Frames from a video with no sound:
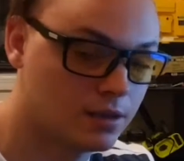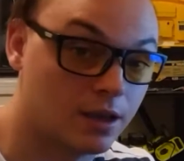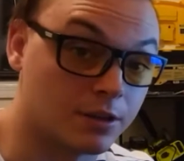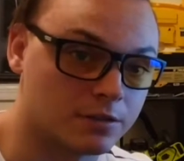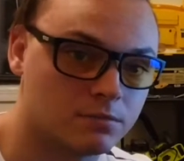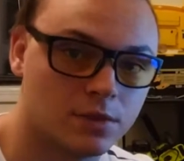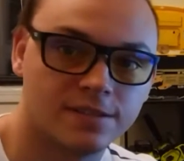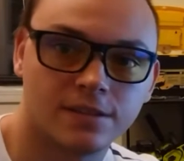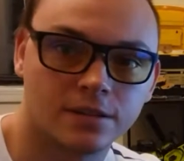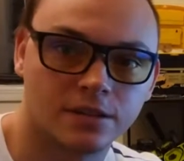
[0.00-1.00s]
anyways, that's
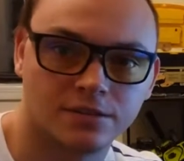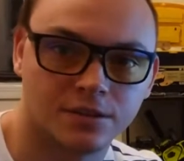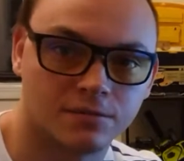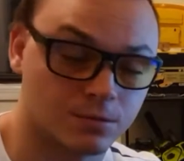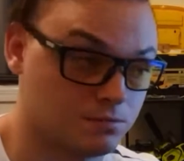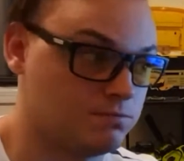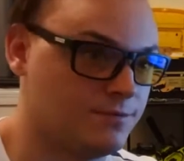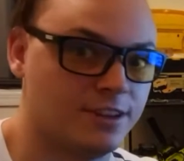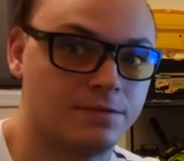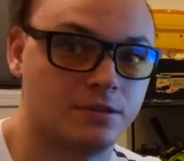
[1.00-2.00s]
something to consider for
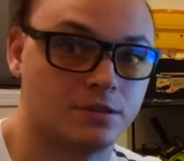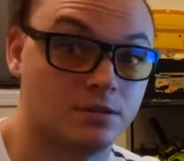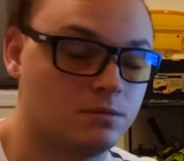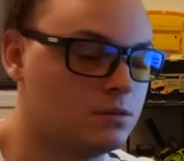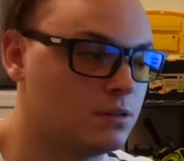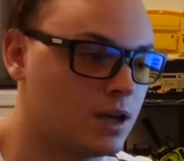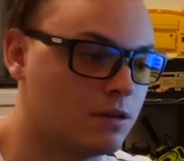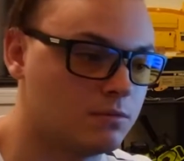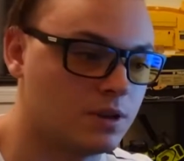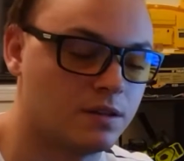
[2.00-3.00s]
the future,
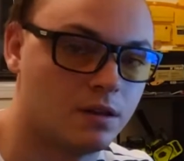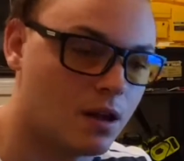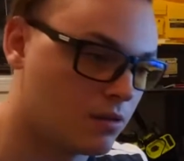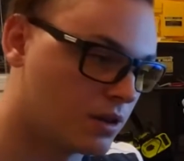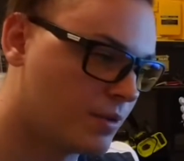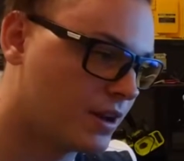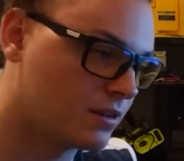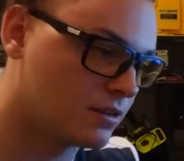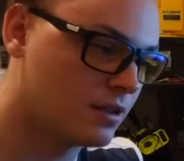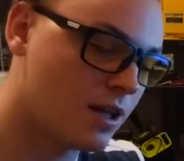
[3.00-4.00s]
not right now. I
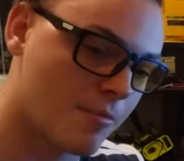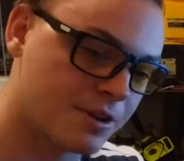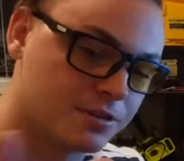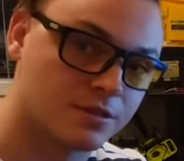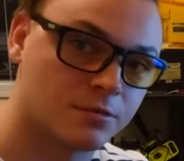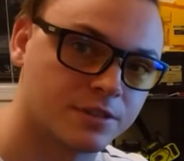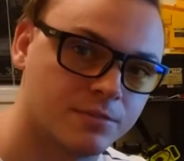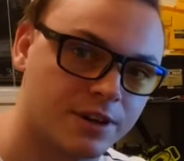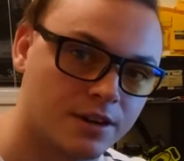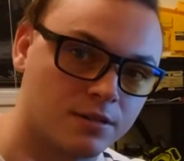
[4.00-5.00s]
might do some twisted
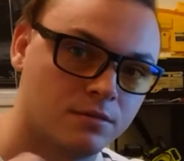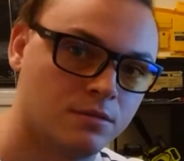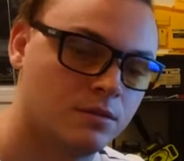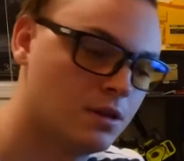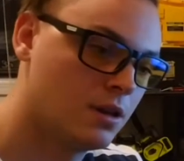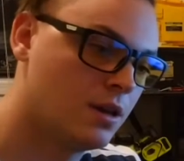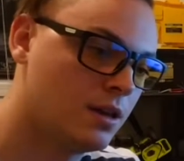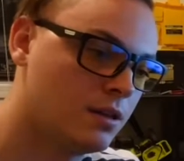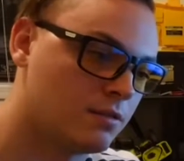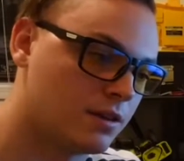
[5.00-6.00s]
pairs,
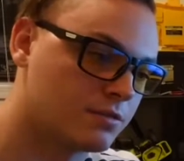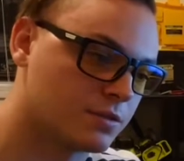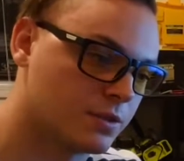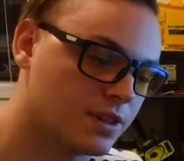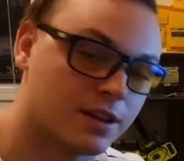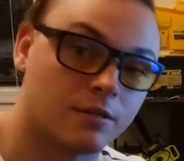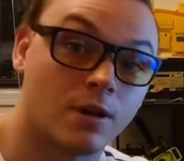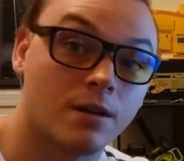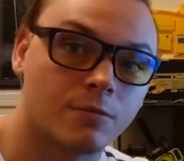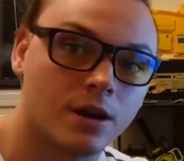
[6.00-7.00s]
try to twist it with like a
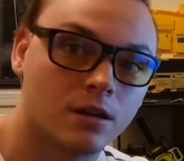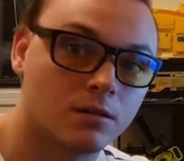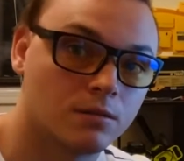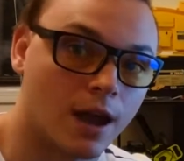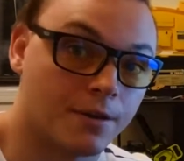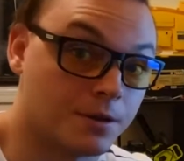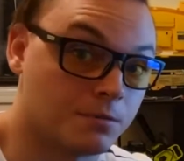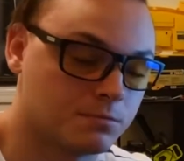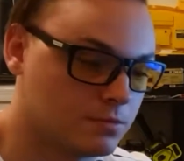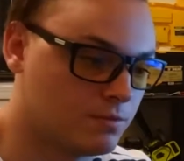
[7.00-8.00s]
ground wire. I don't know,
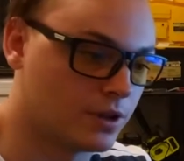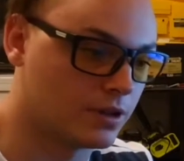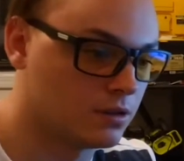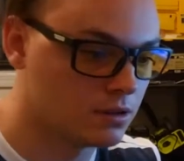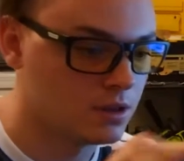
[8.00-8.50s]
but